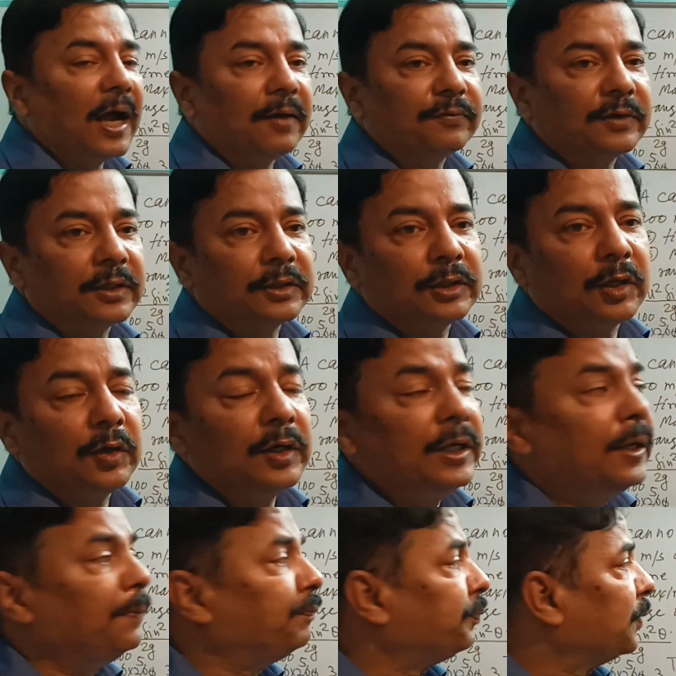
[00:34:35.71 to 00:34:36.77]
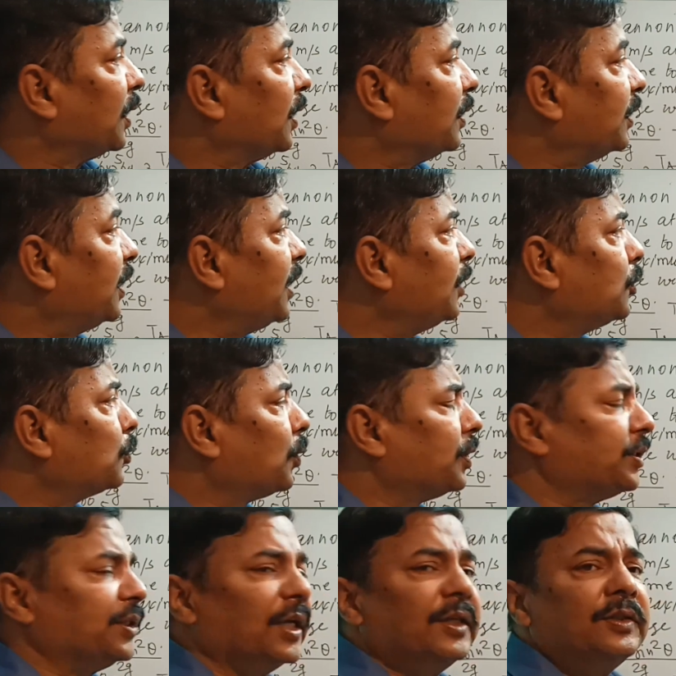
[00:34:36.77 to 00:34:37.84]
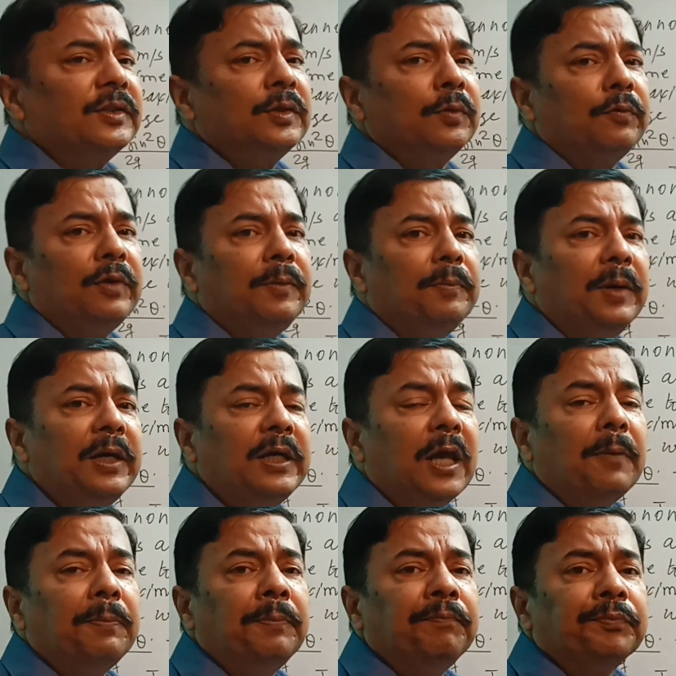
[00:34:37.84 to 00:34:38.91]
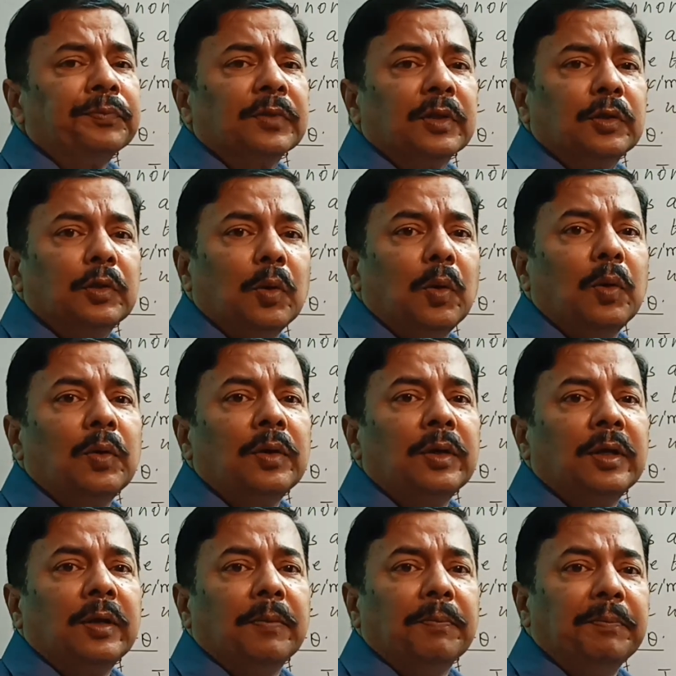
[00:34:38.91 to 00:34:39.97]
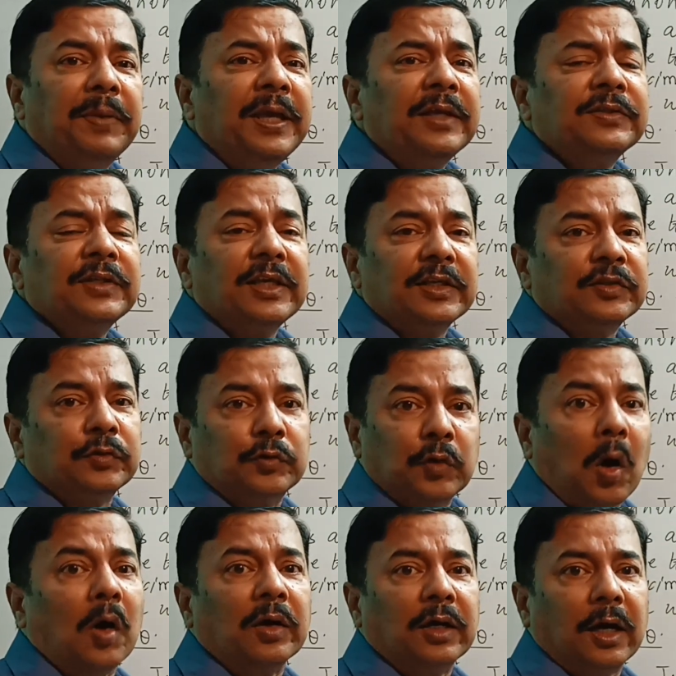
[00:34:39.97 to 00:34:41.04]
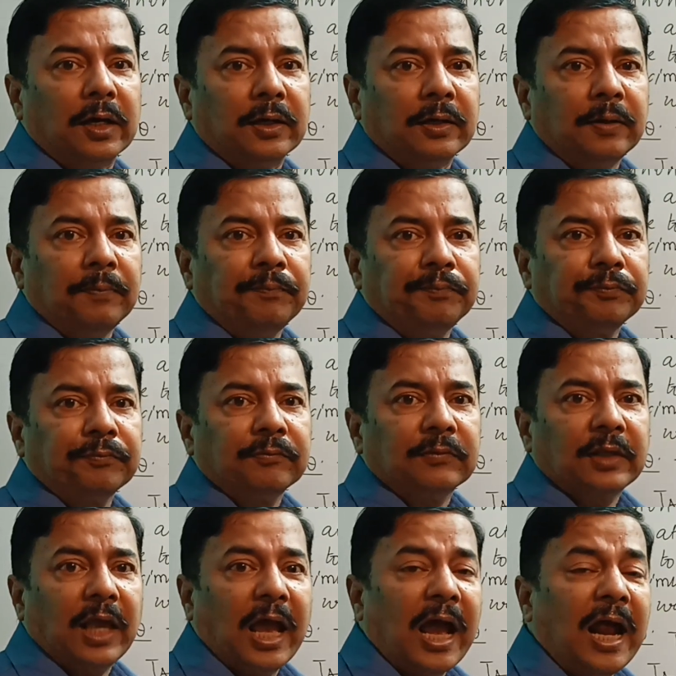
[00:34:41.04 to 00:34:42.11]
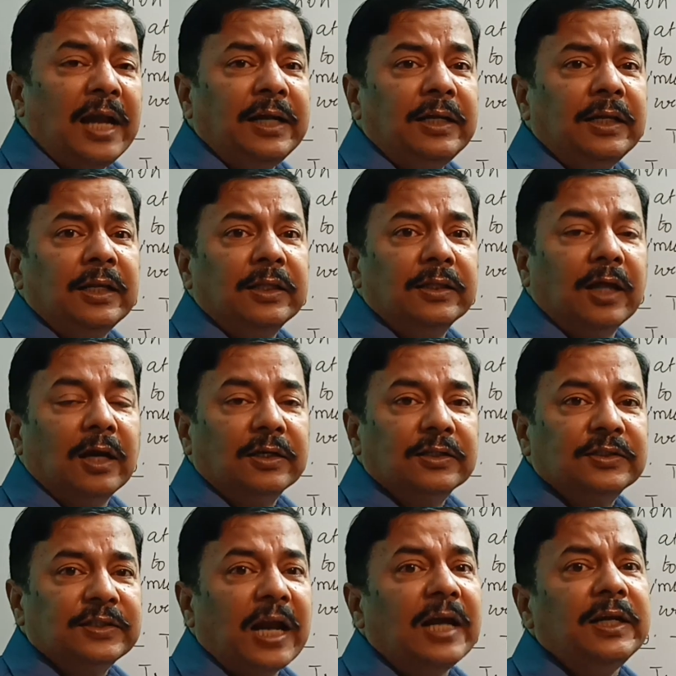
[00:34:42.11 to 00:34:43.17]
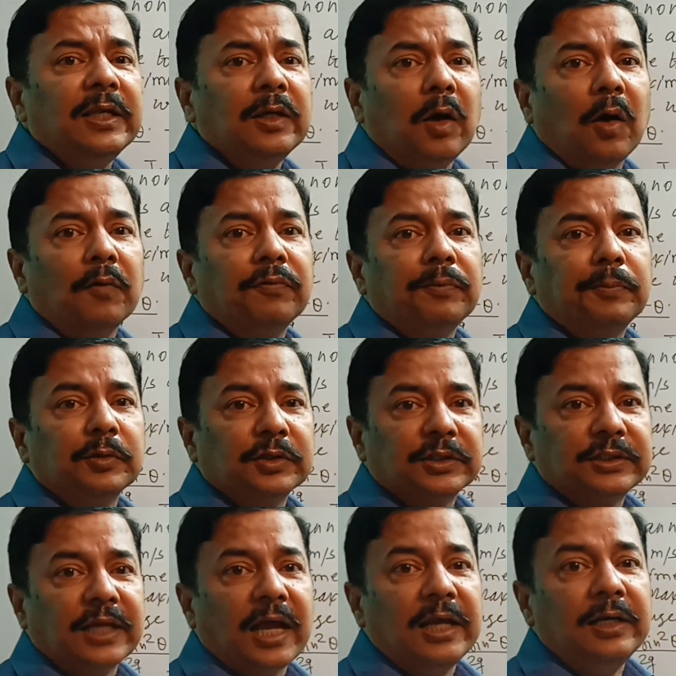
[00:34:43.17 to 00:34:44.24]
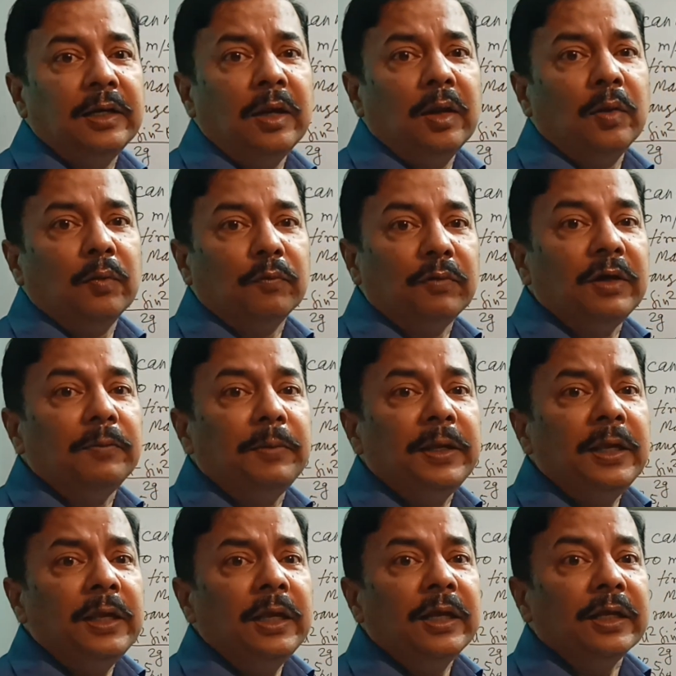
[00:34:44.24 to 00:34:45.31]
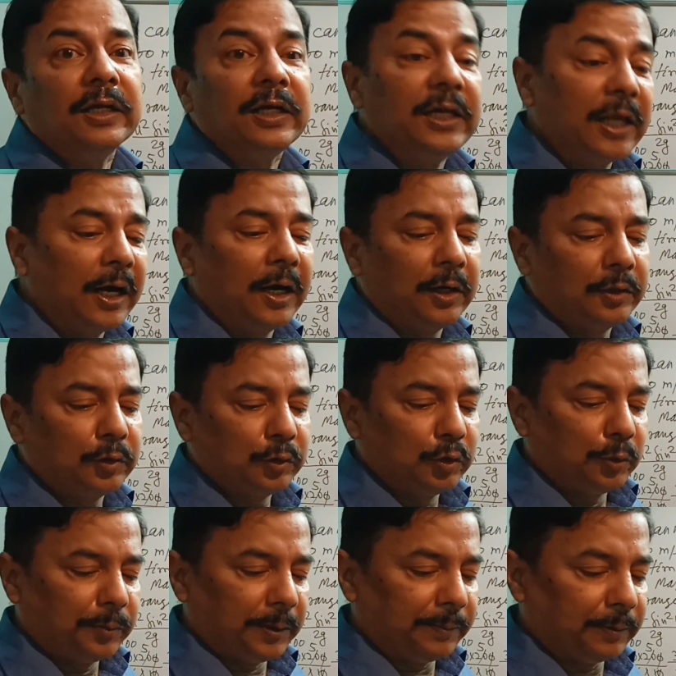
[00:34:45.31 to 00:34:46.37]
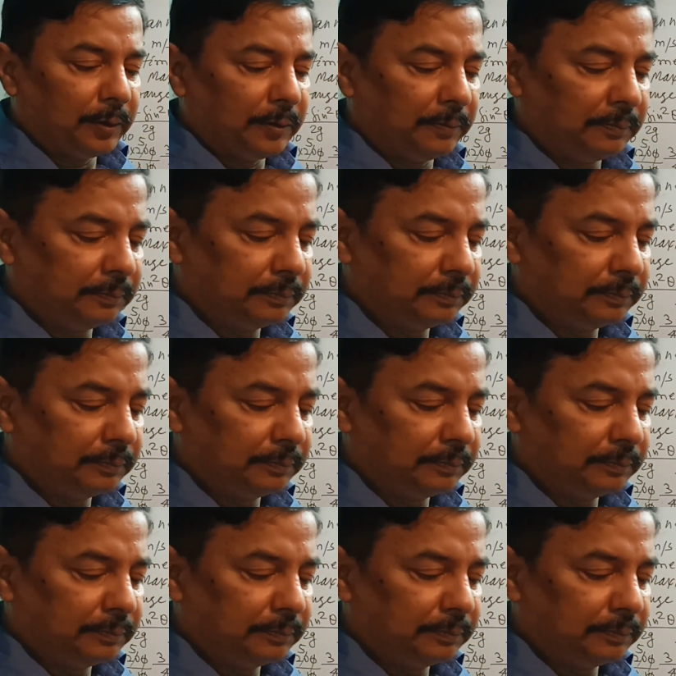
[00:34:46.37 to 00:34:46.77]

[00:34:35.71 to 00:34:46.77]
after theory, these questions will build up your base stronger, and the understanding of projectile will be clearer to you people.